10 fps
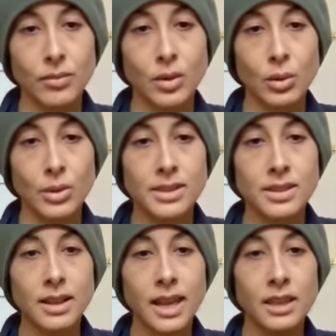Notice
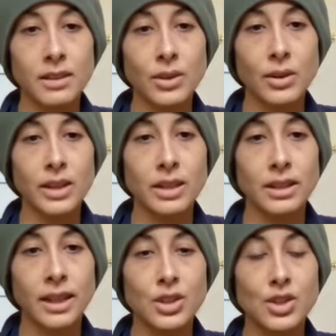the length of your
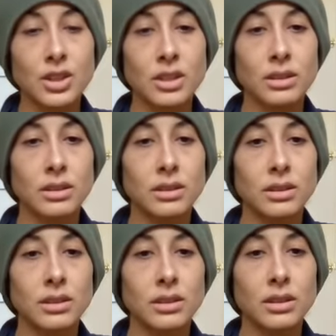inhalation.
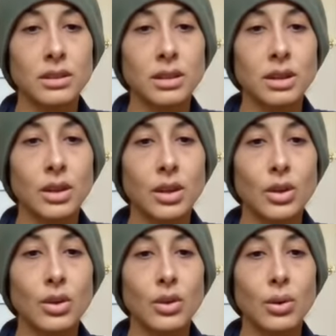
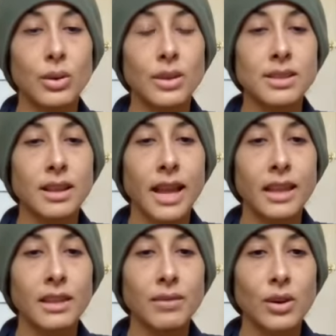Notice the
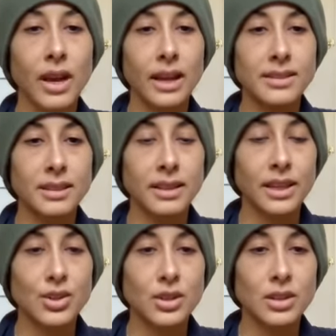length of your
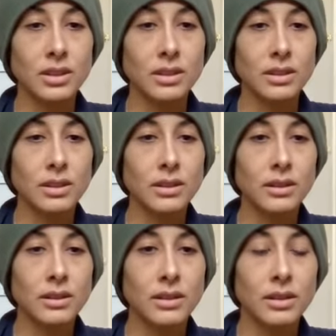exhalation.
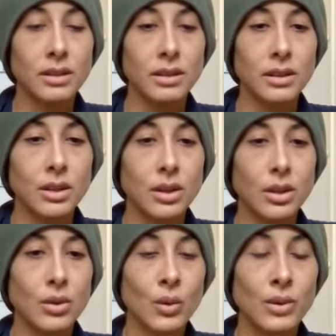
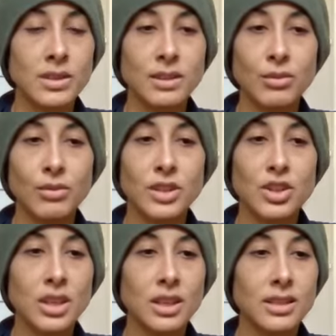Notice that
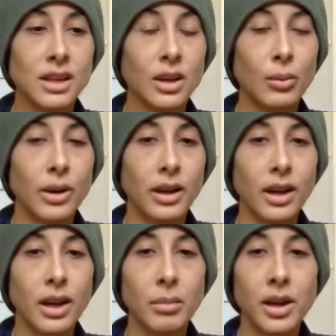fidgeting is going to want to
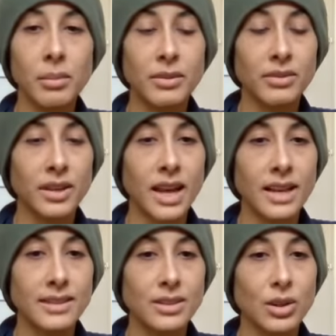come up if it
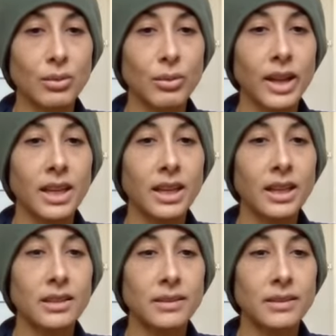hasn't already.